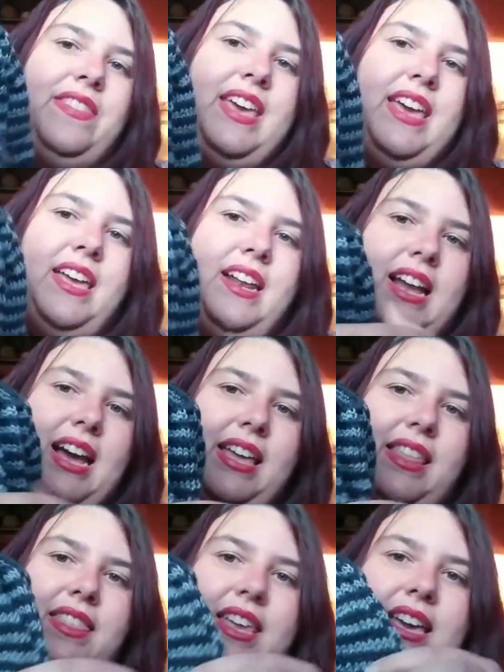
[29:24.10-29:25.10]
then I
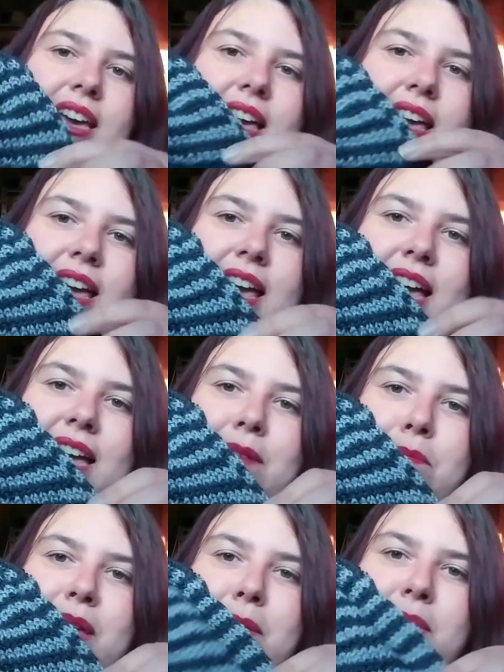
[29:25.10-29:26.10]
think I had
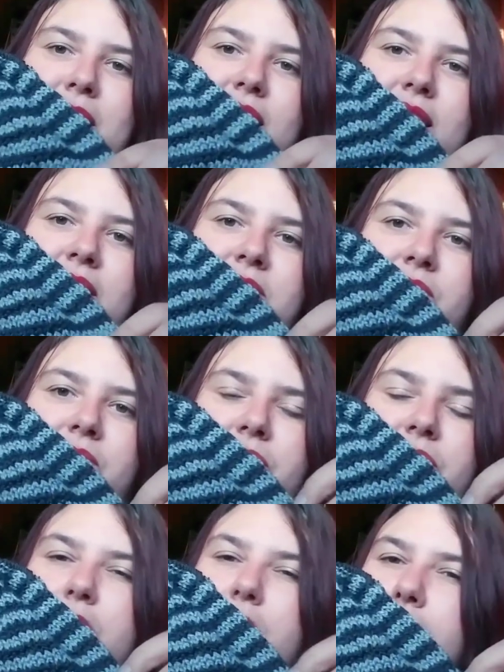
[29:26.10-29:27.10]
maybe
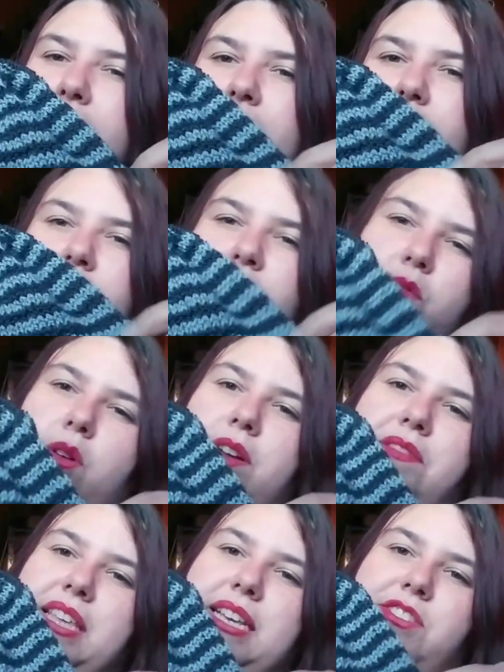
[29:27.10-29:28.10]
3 or 4
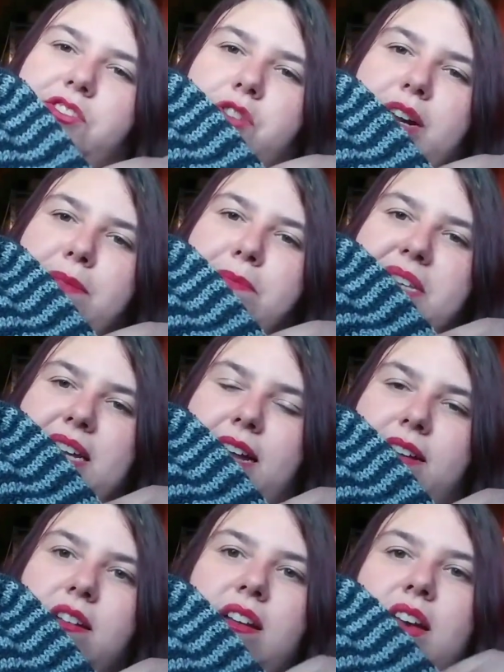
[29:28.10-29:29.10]
of these stripes
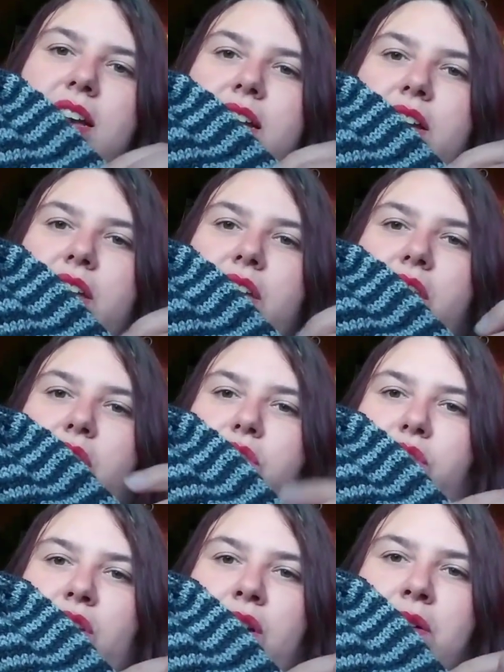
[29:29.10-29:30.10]
done.
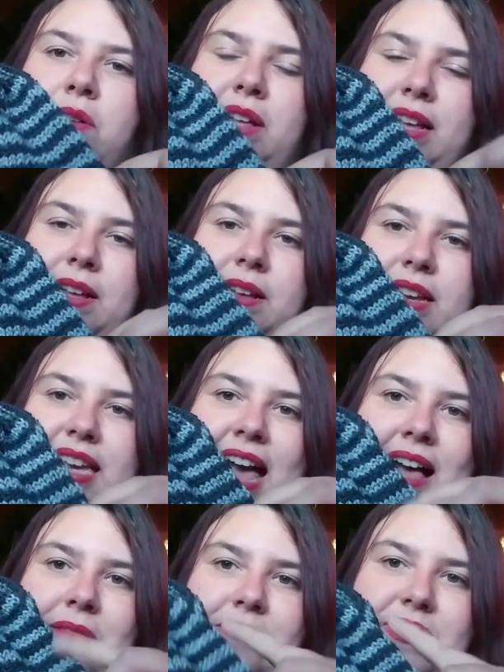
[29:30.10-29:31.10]
So
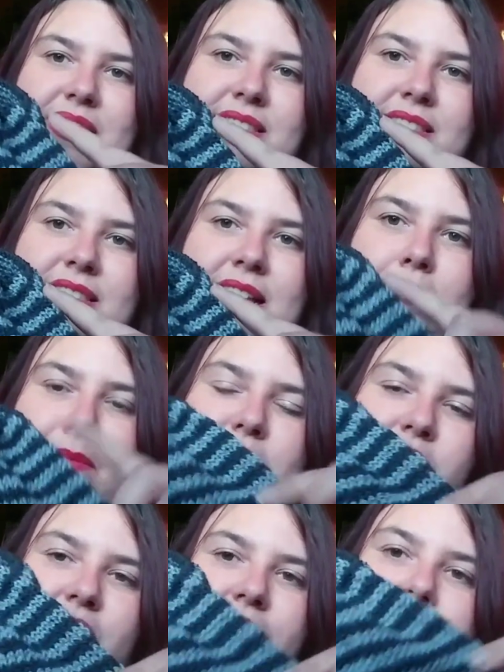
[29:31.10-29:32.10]
yeah, this is how
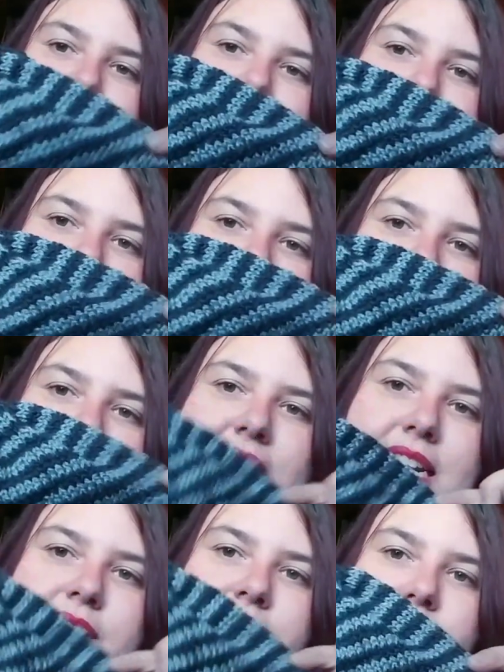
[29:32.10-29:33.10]
much I've
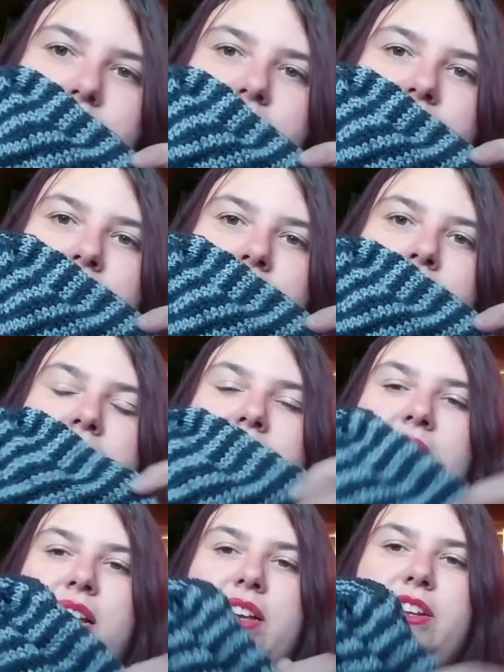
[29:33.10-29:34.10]
knitted so far.
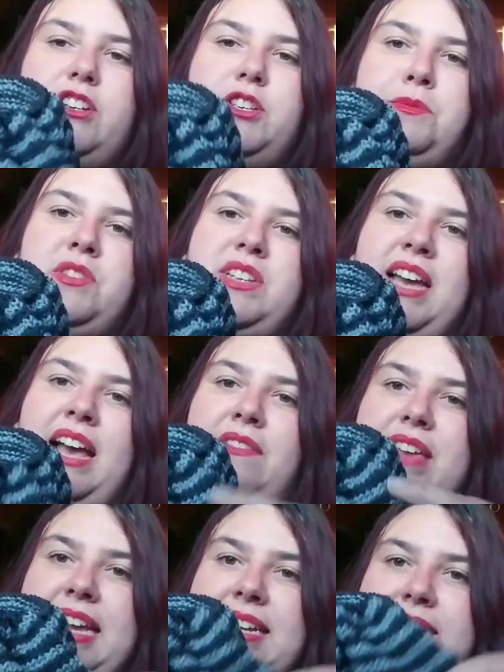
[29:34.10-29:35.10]
You're supposed to
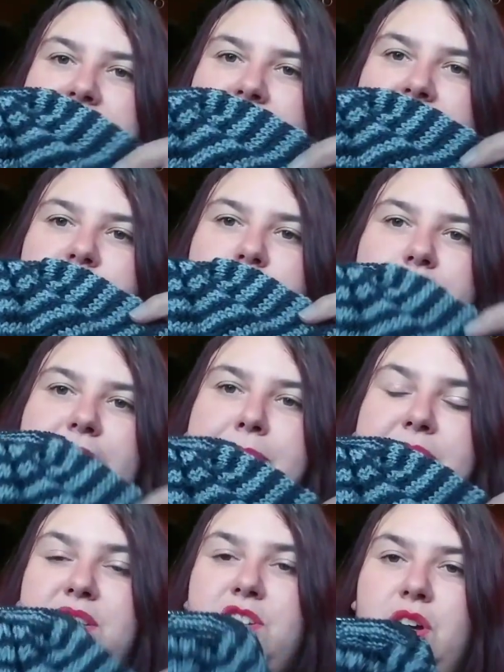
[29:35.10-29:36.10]
have 18
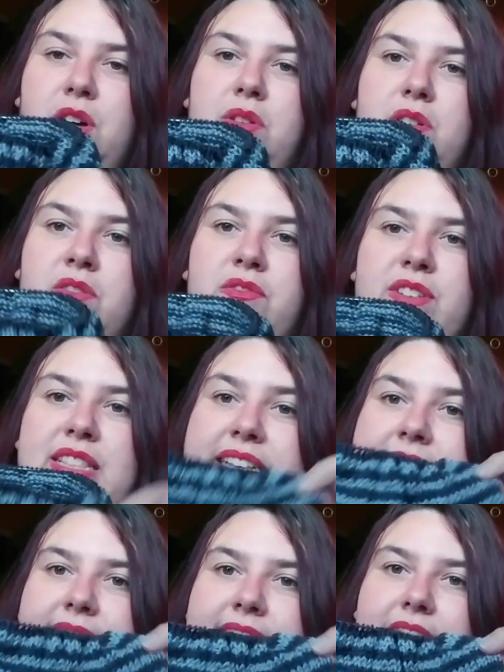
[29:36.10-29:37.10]
stripes in total for
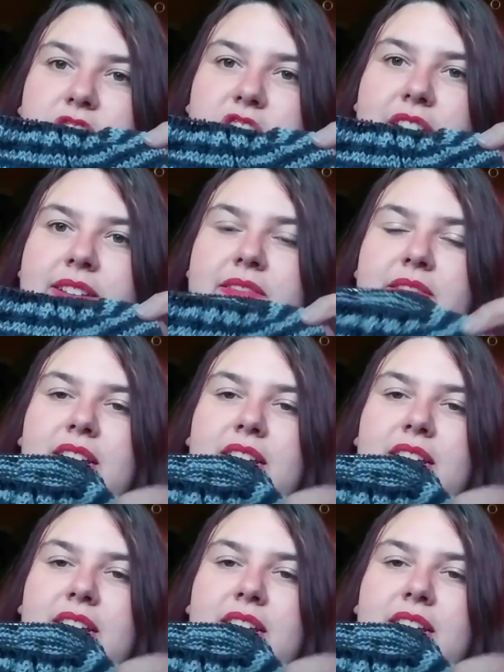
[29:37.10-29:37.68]
this section,